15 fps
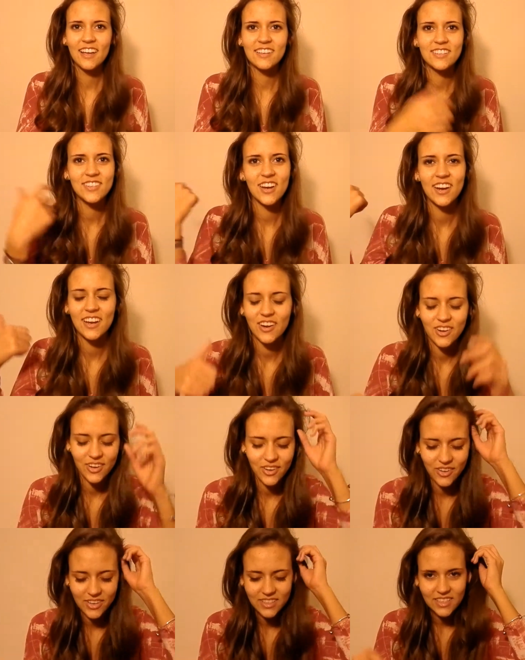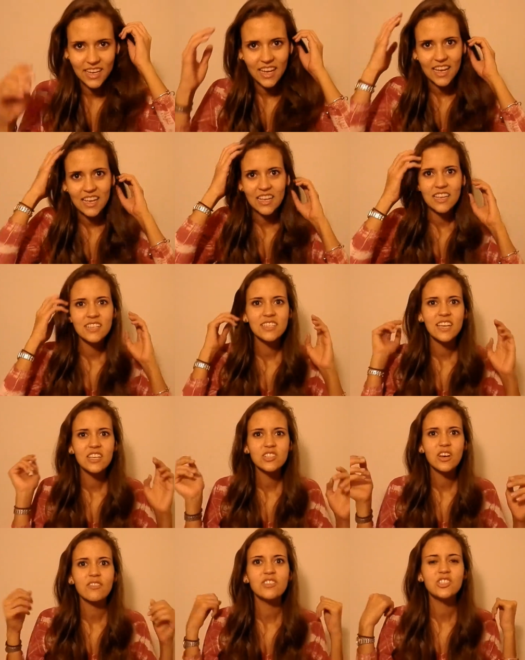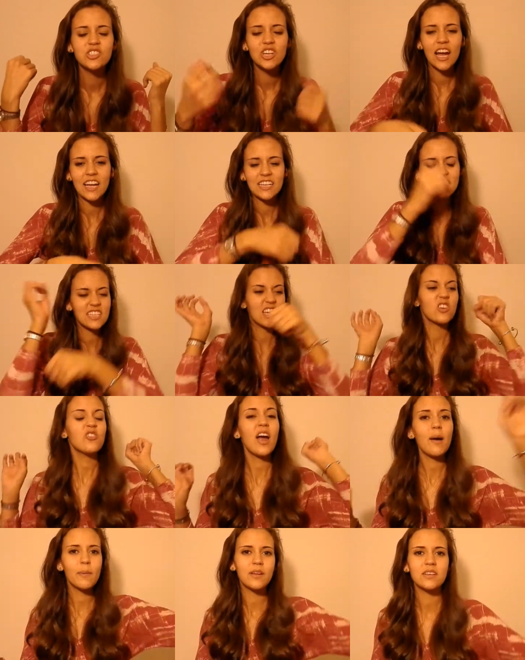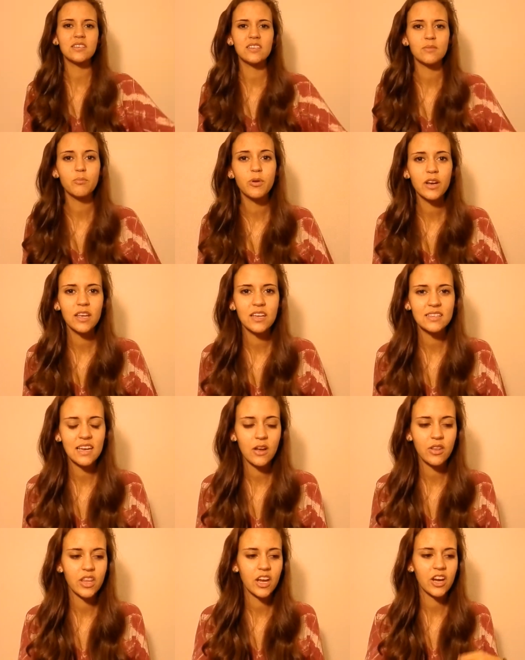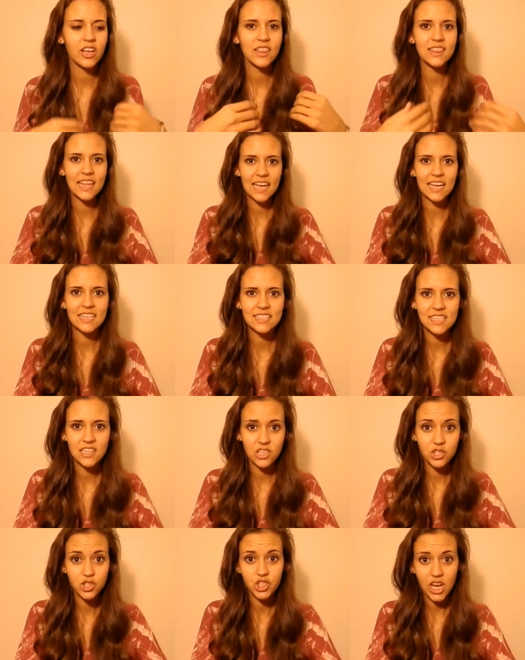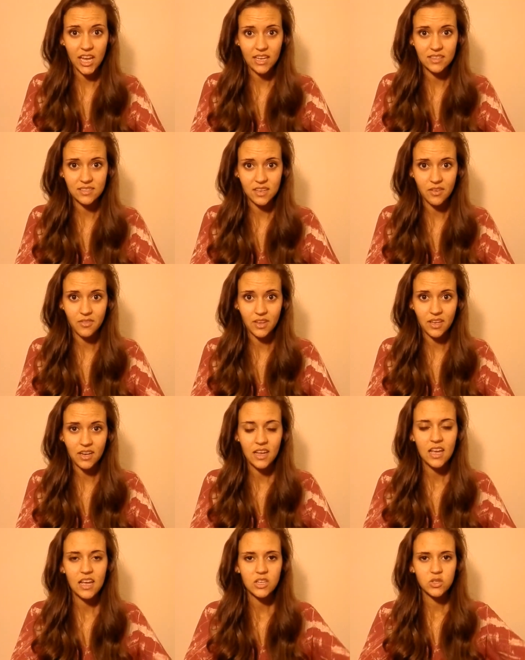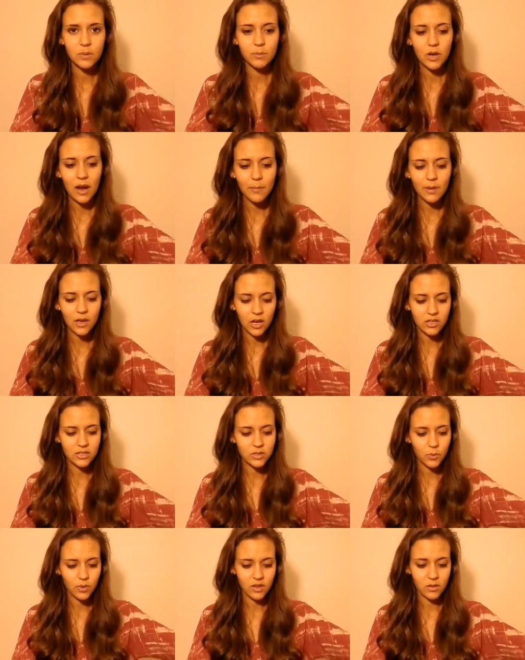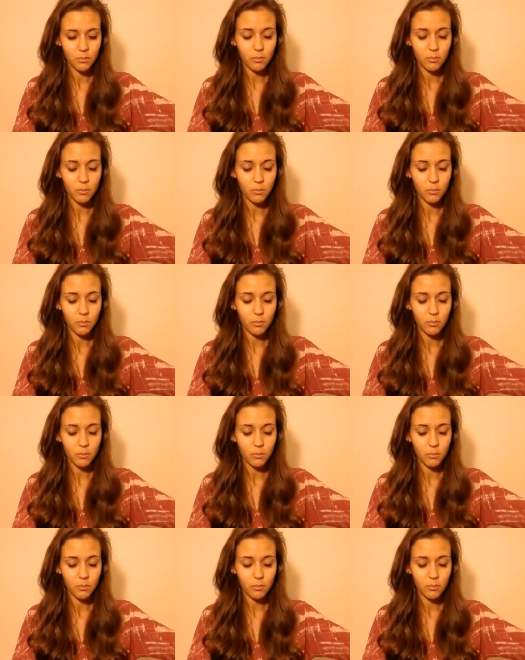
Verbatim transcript: Sorry, I heard a noise takes off his jag. He's like, grab it. He's like, putting it down there. It lands in the chains of it. So I'm grabbing onto one of the